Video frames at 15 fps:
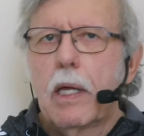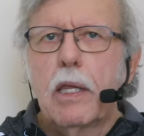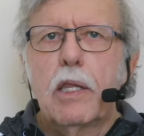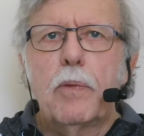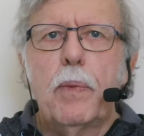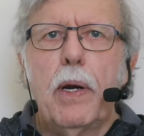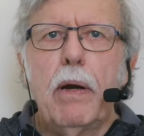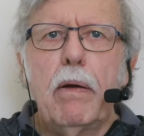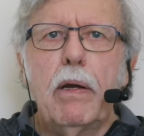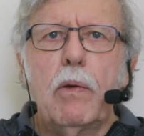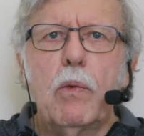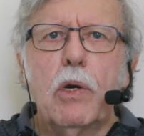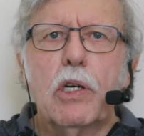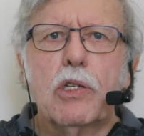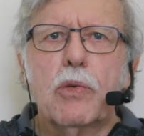The Parrot
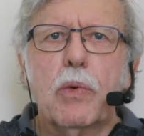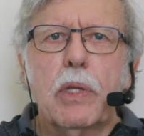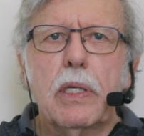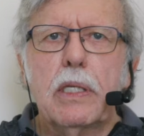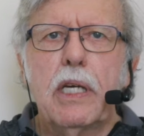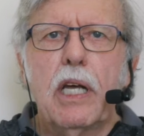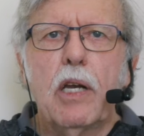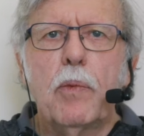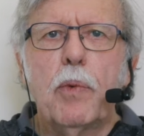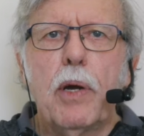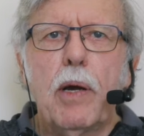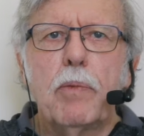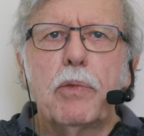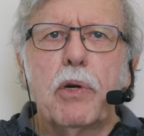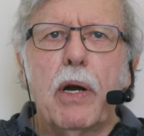works with a
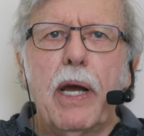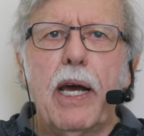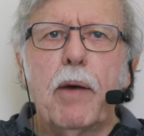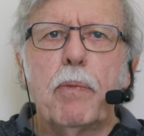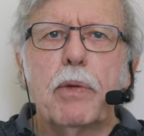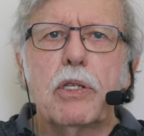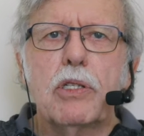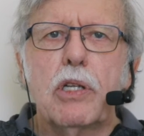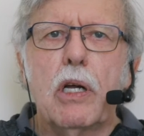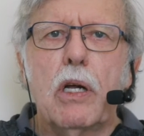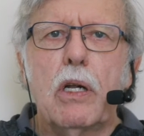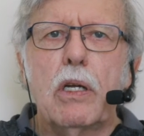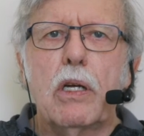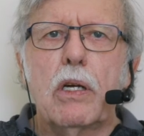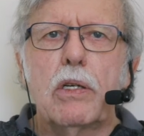teleprompter app
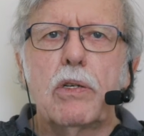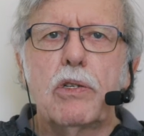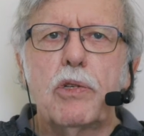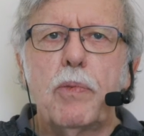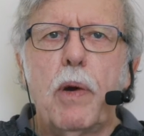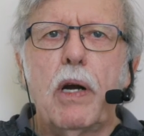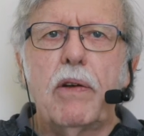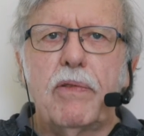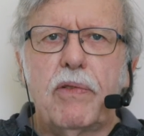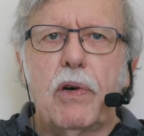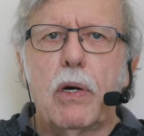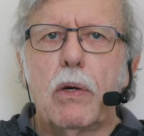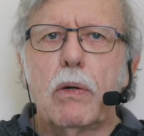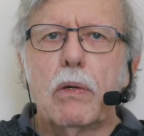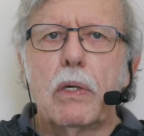installed on your
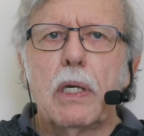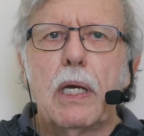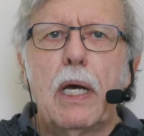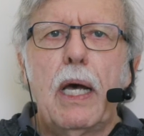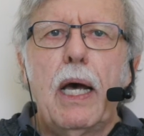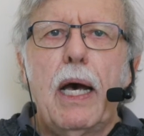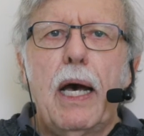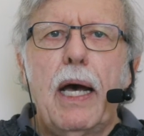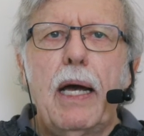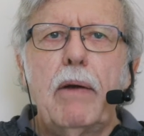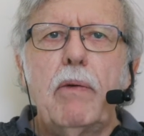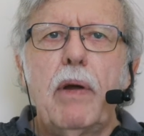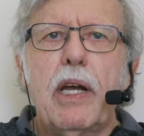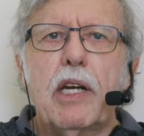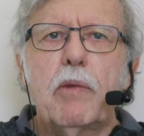smartphone. I
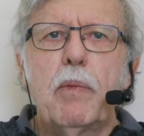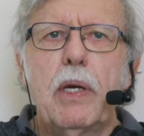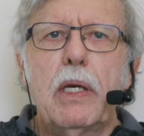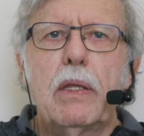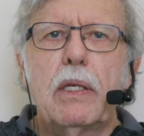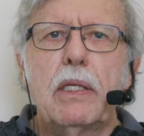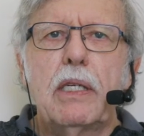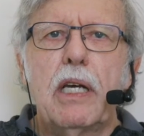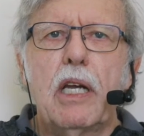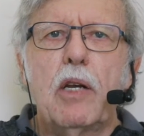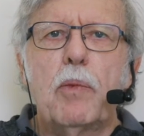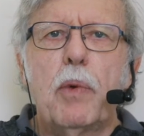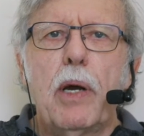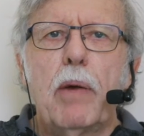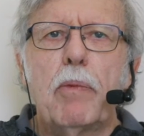recommend the
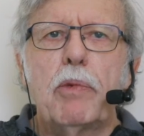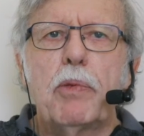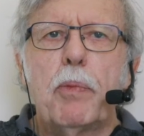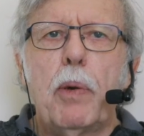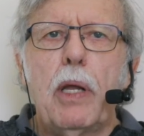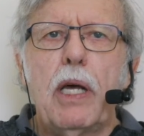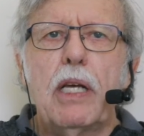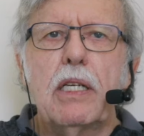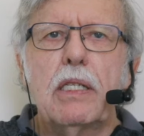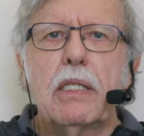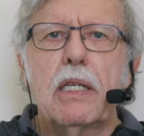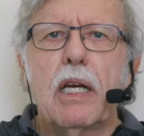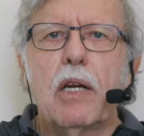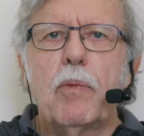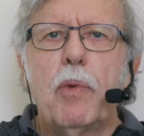Teleprompt Plus
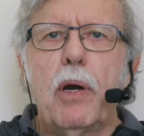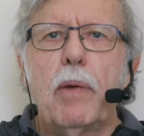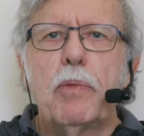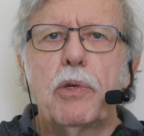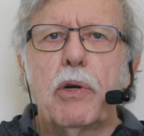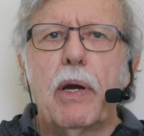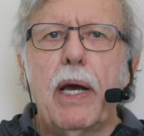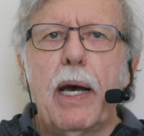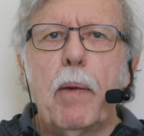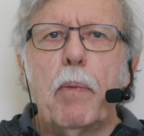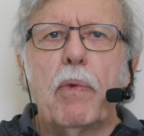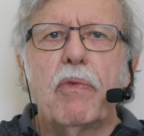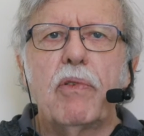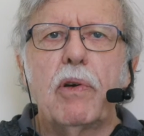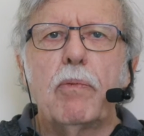teleprompter app
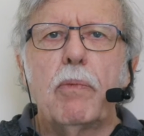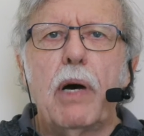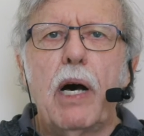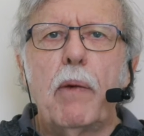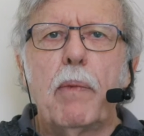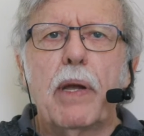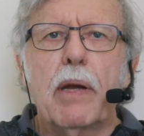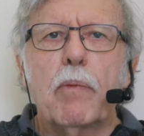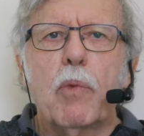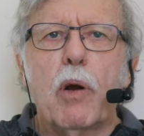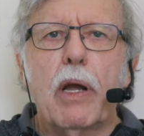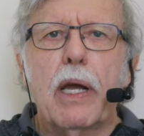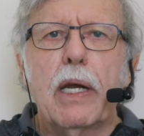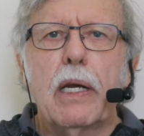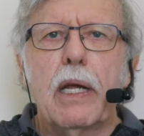from Bombing
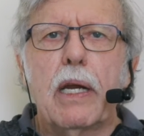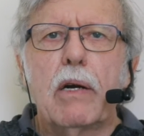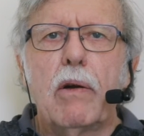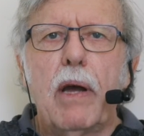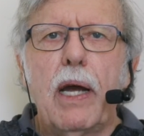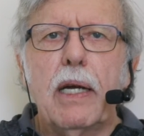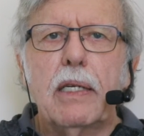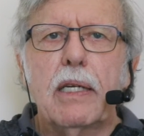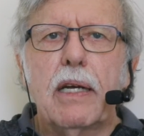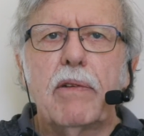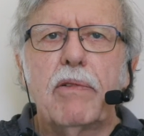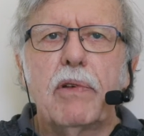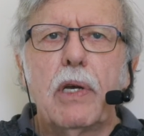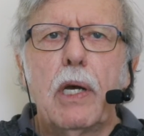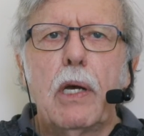Brain Interactive,
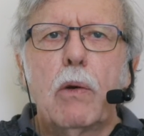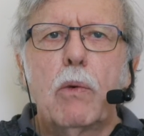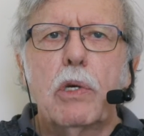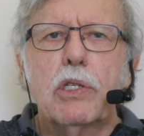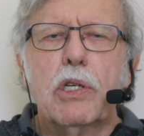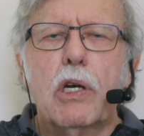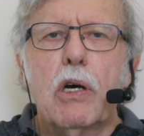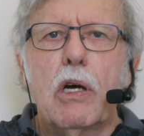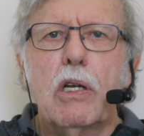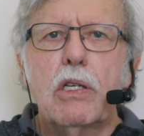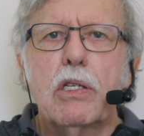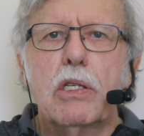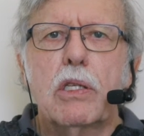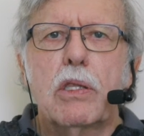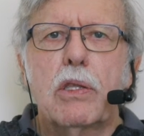which
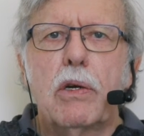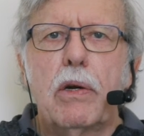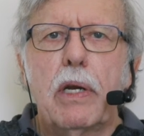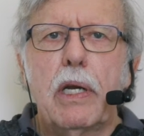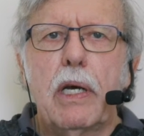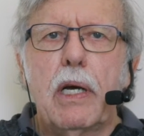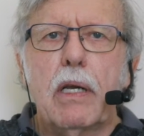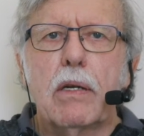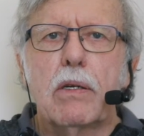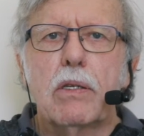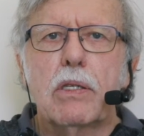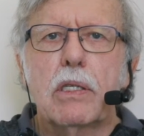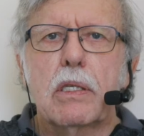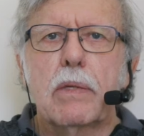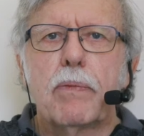costs
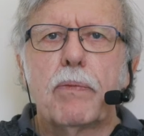$30.